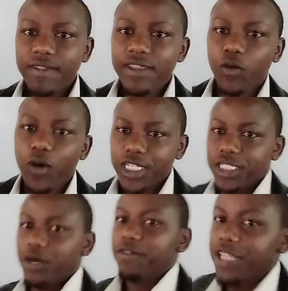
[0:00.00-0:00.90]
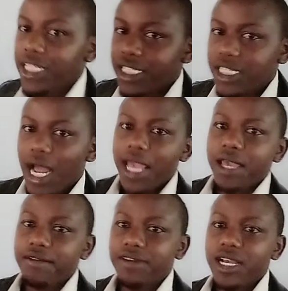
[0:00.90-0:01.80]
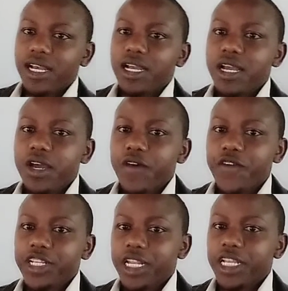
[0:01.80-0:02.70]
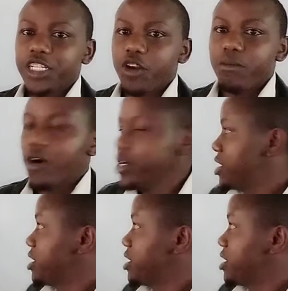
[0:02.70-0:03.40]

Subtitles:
The quantity of heat. I have written it on board.